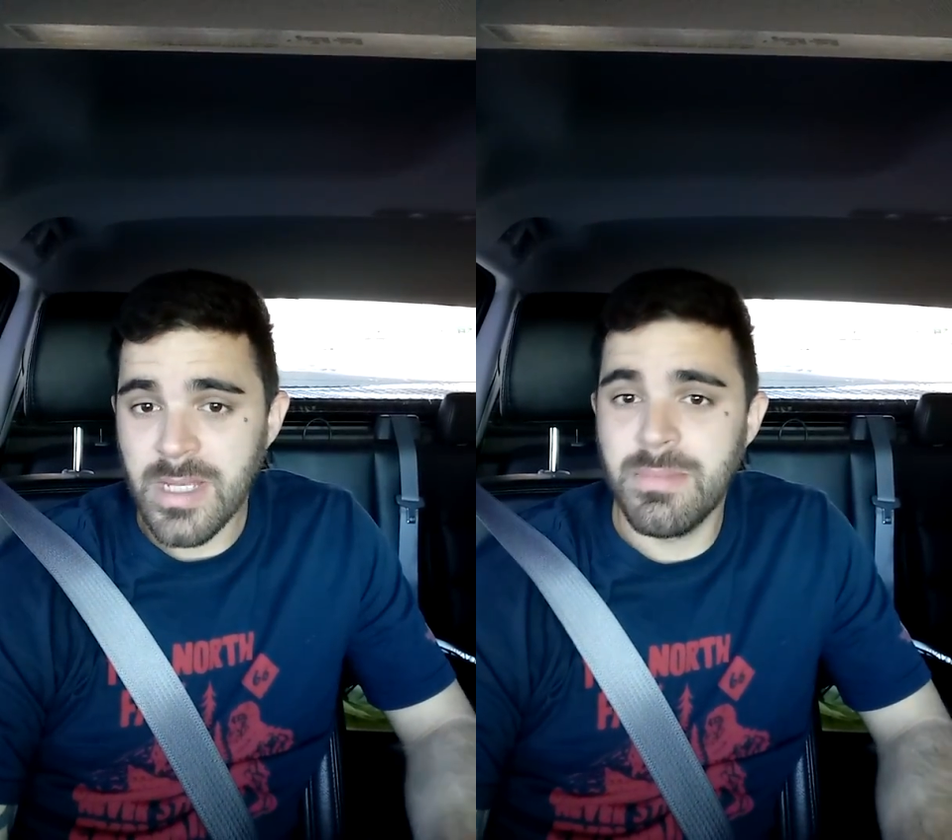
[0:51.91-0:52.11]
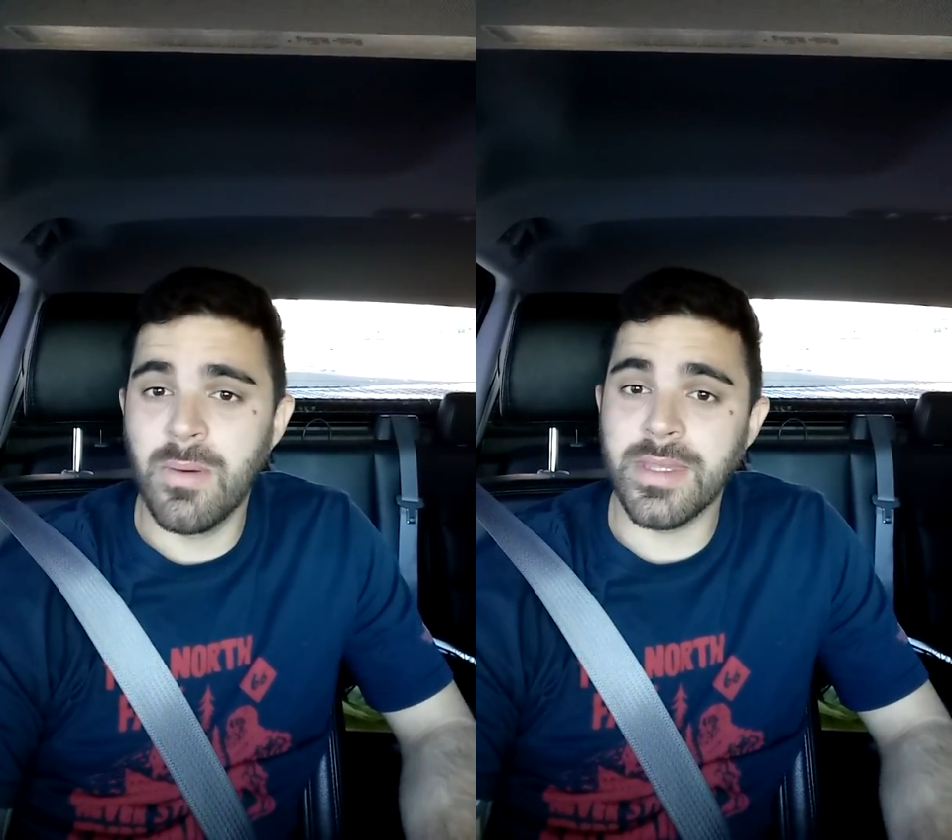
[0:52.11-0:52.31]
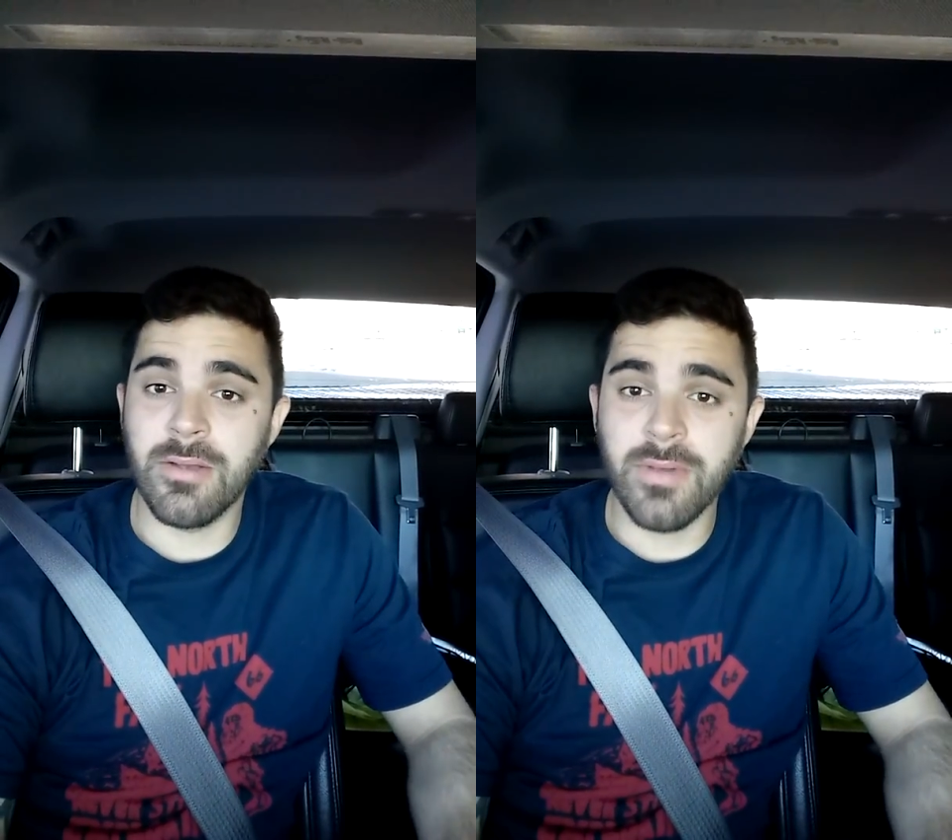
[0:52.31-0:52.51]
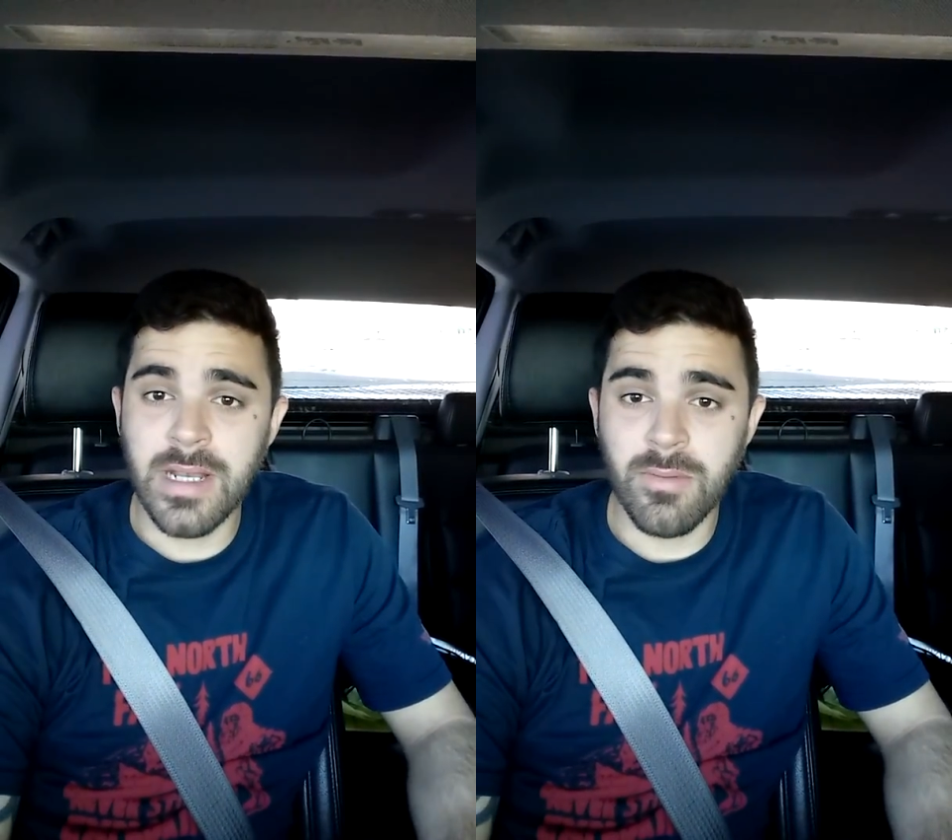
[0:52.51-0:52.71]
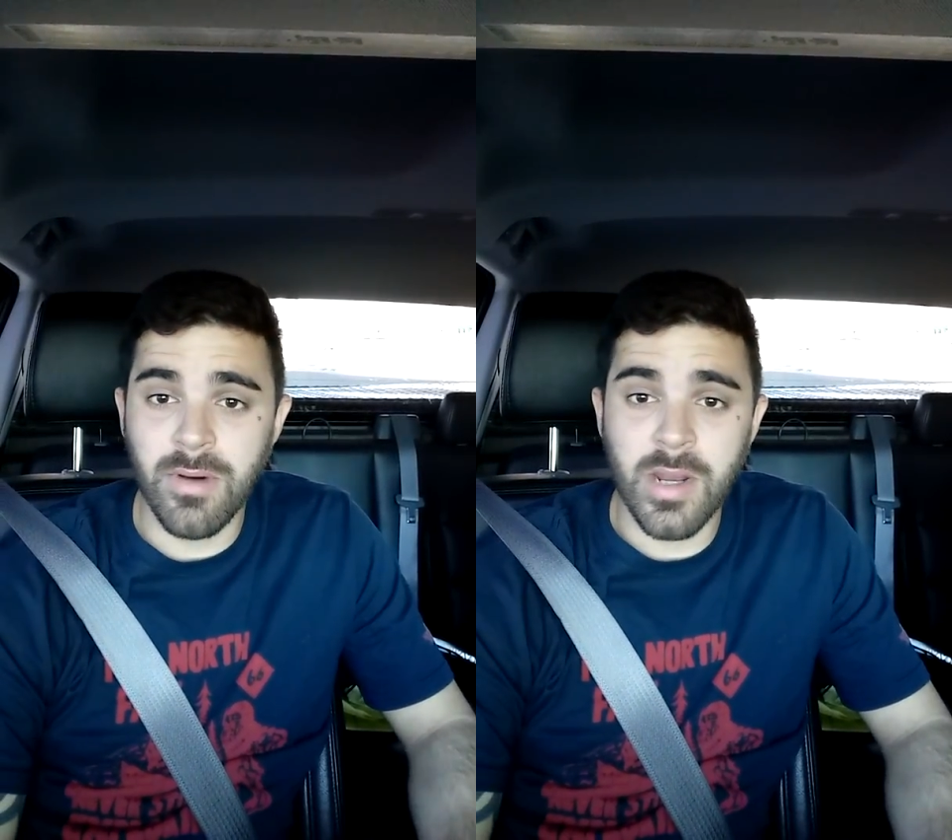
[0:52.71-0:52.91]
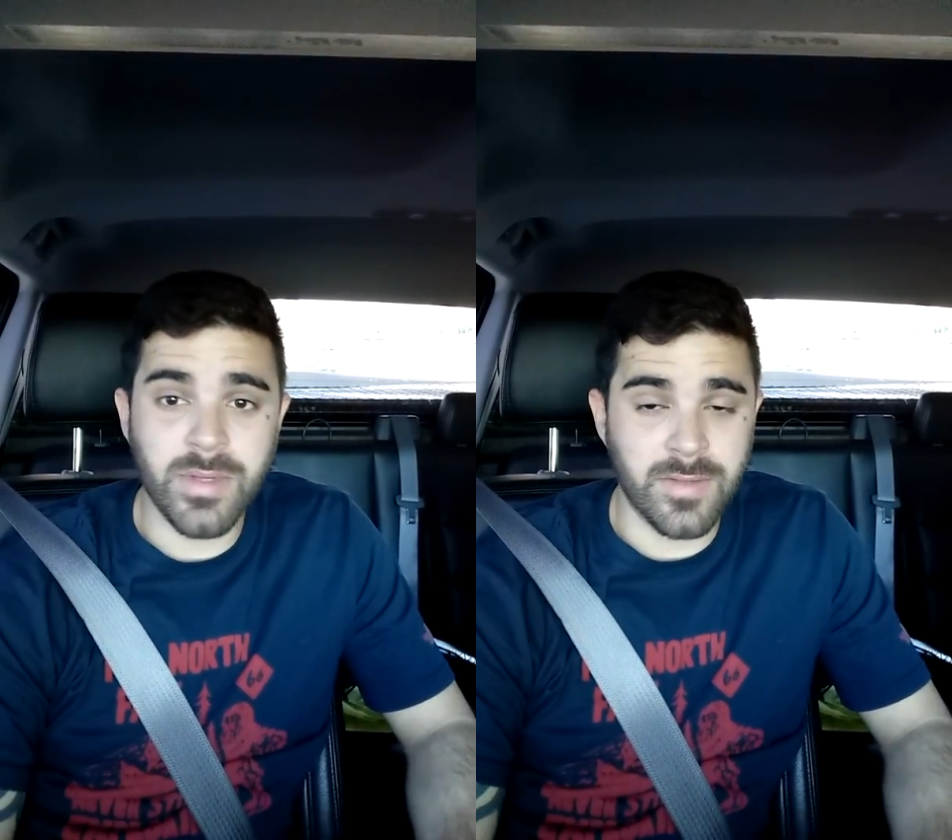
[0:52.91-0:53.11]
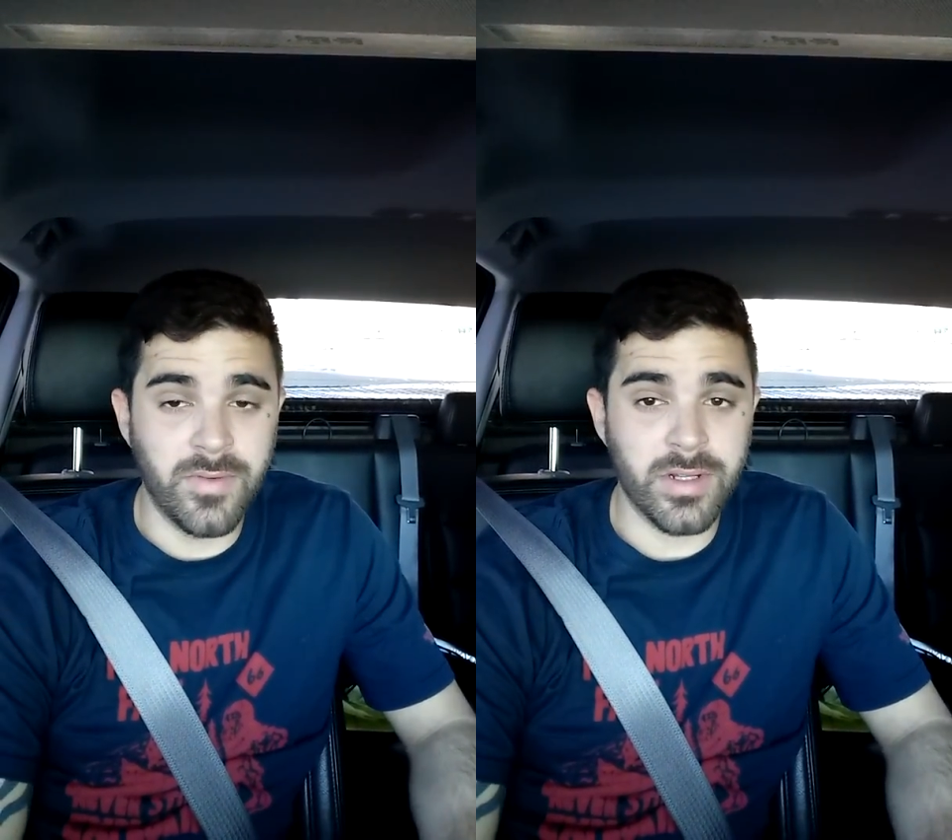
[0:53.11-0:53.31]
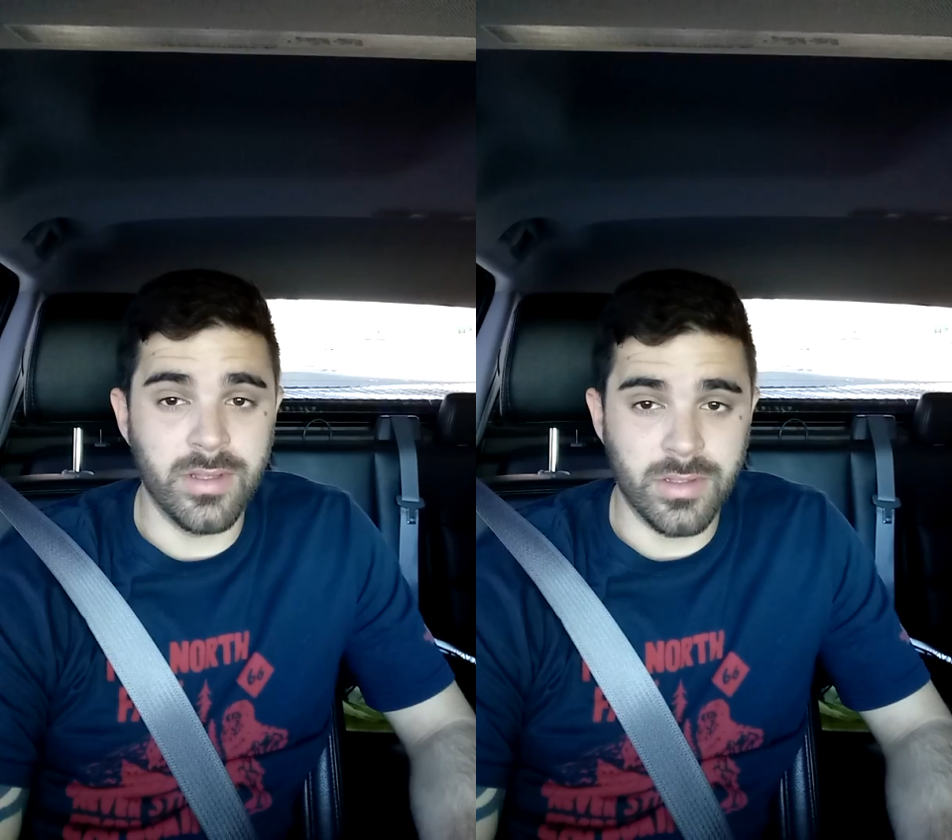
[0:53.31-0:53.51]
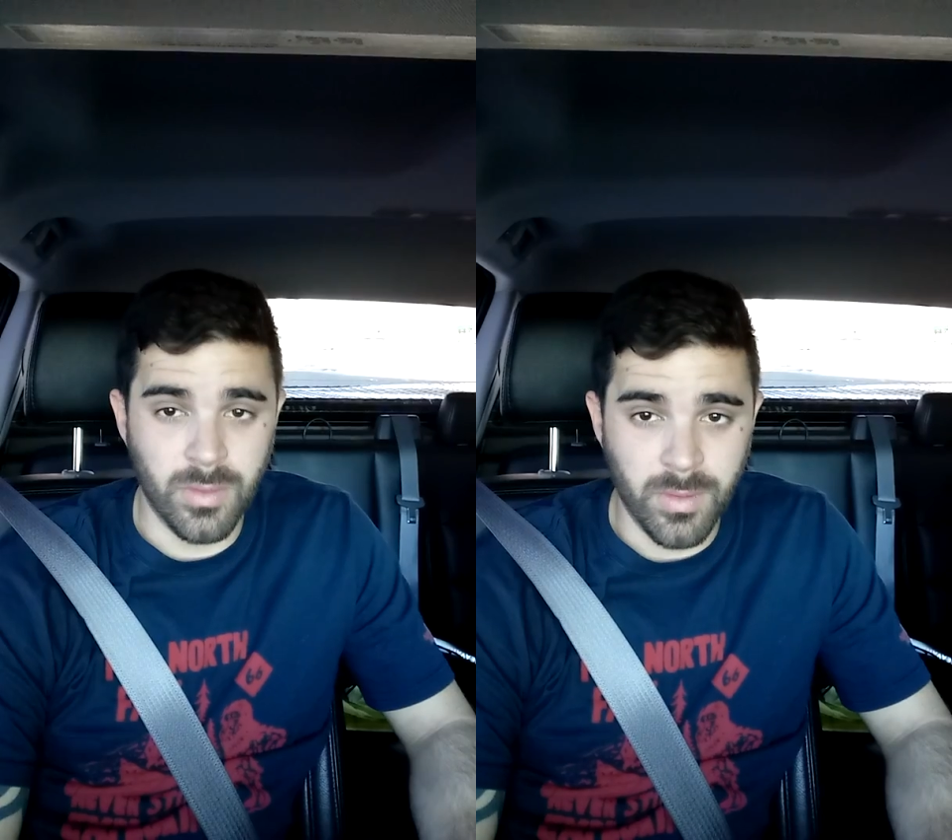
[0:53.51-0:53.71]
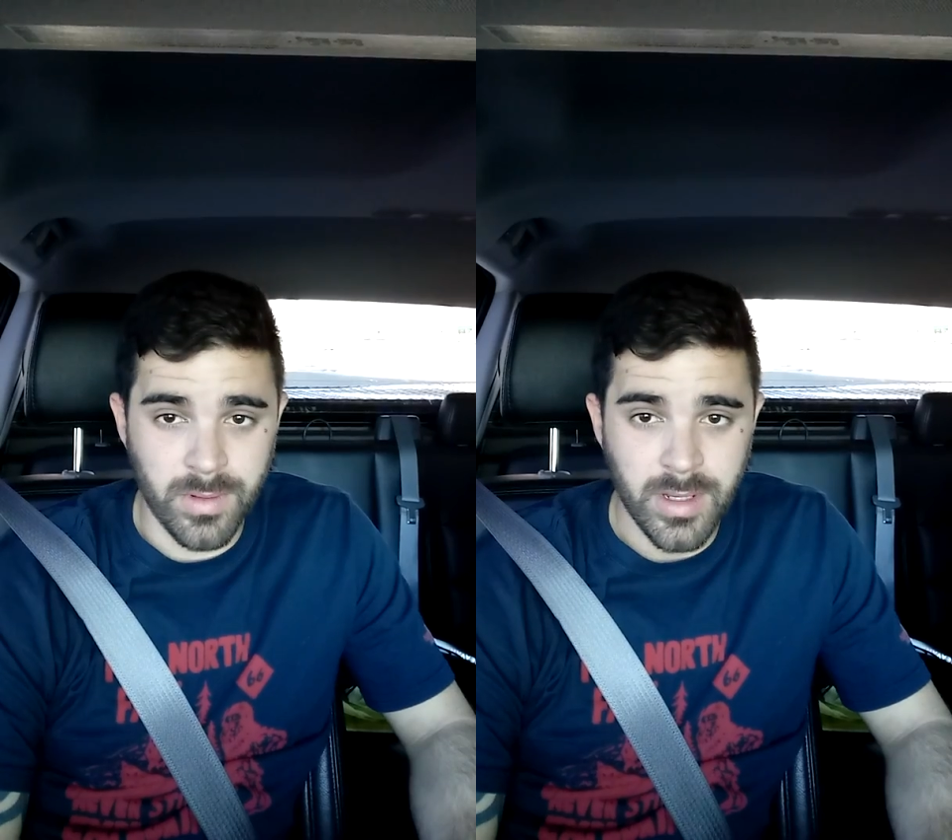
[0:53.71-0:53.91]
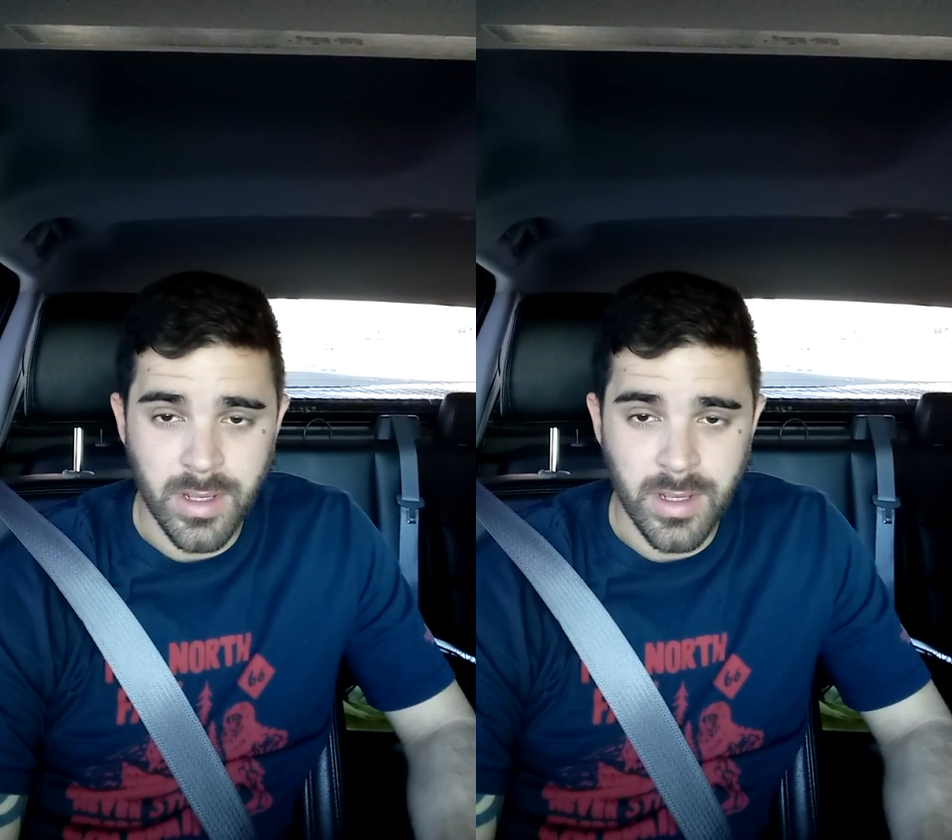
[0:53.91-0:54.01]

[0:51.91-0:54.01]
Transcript: But what they really wanted was a foot in the door,